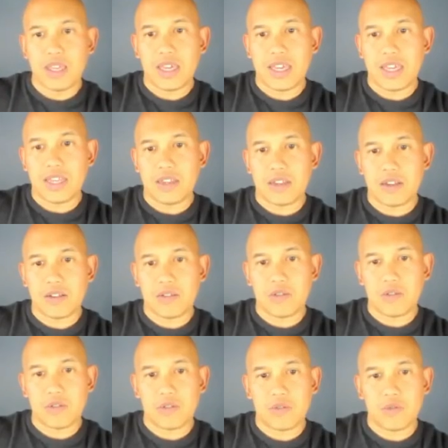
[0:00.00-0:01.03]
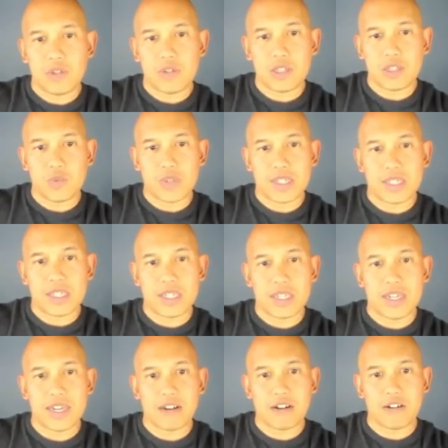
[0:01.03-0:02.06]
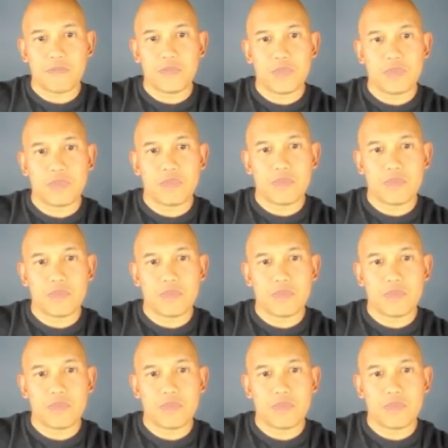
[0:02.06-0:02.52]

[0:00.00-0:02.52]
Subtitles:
And as we can see here,